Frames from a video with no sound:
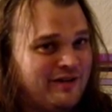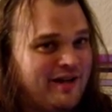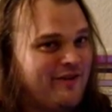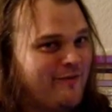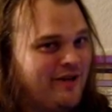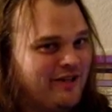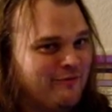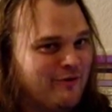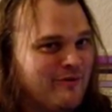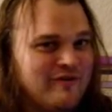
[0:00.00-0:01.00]
and they're
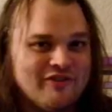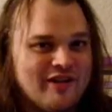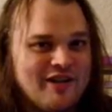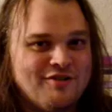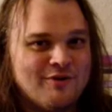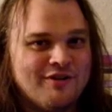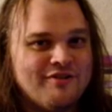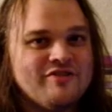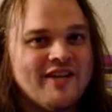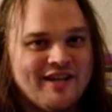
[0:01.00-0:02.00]
making more movies, and I don't
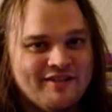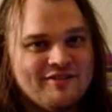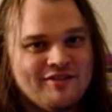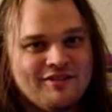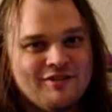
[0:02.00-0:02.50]
understand it.